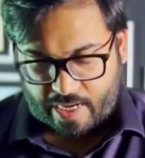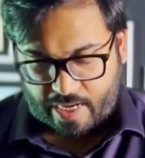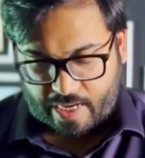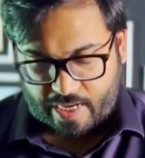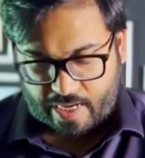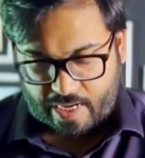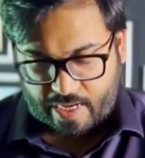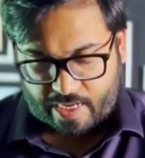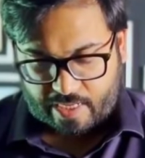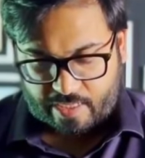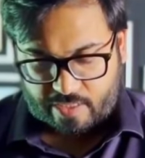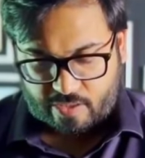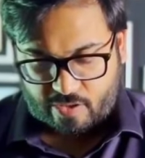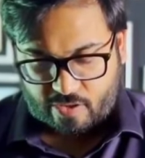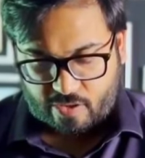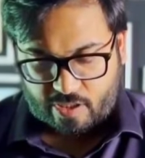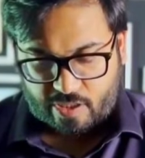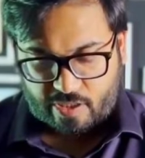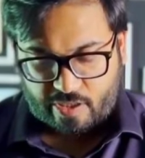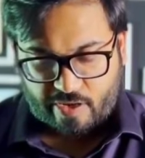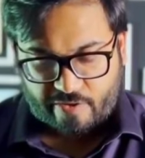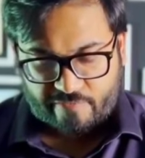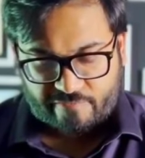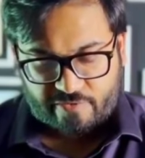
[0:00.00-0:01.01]
and
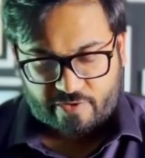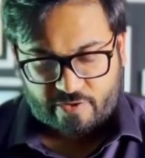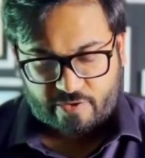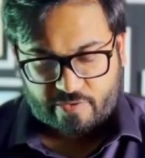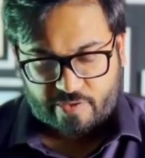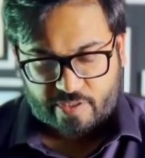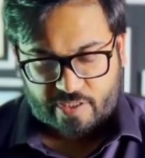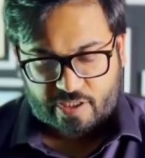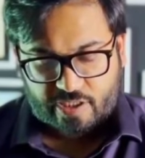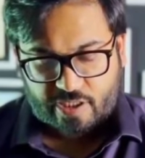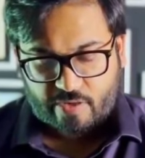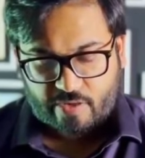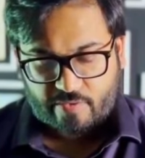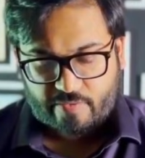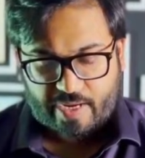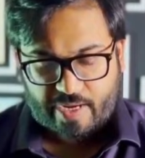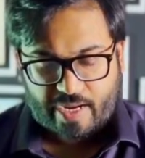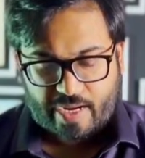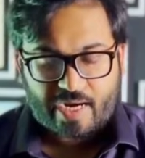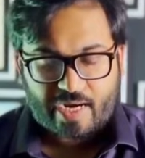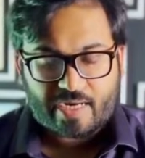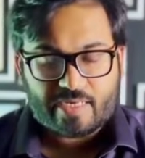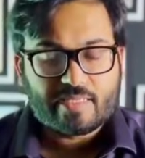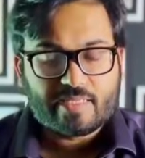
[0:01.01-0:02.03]
all you have to do is jump
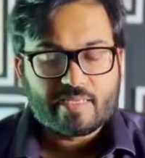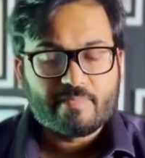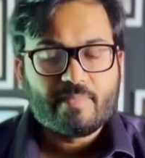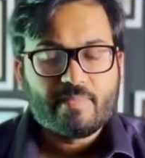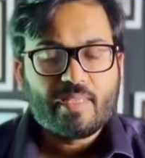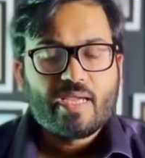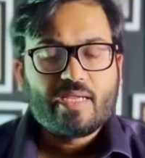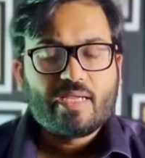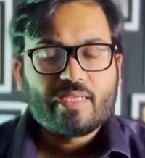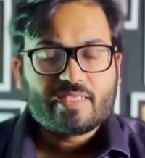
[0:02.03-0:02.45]
add them.